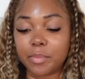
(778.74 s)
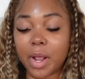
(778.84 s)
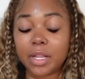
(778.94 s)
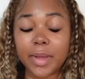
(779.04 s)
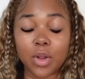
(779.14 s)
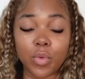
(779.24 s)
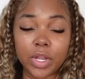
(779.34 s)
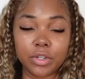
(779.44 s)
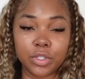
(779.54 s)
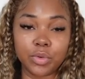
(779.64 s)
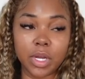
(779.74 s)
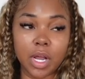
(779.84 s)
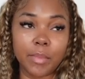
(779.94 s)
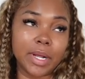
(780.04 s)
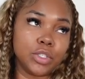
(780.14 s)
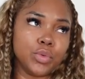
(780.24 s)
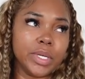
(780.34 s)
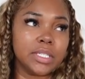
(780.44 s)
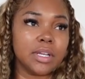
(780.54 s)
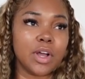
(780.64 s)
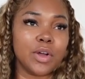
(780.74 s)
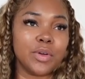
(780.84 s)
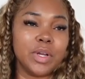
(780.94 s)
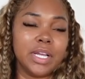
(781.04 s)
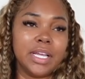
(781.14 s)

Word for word: probably about a week or two ago, about 2 weeks ago,